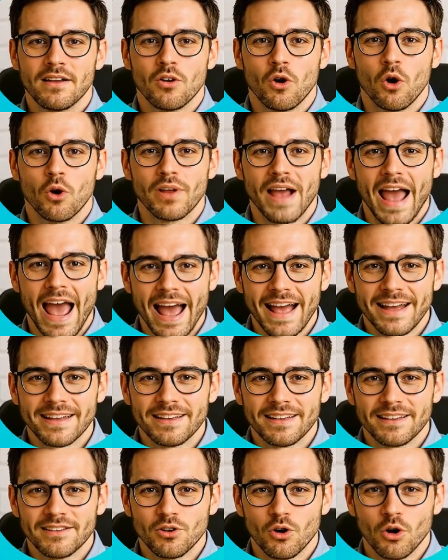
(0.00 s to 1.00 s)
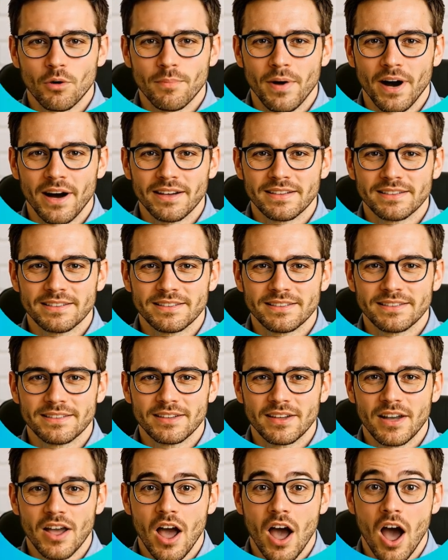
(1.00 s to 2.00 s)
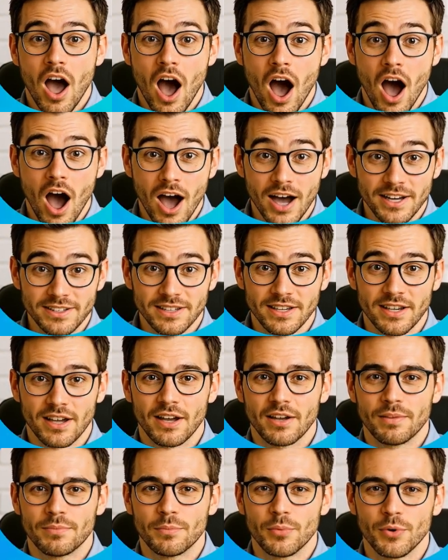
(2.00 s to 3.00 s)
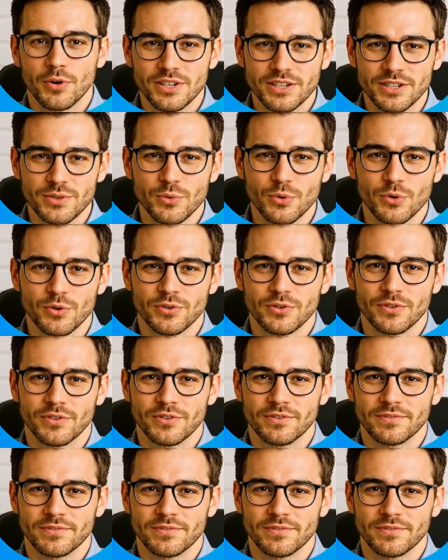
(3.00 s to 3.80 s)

No lag, no bugs. Honestly, pretty smooth.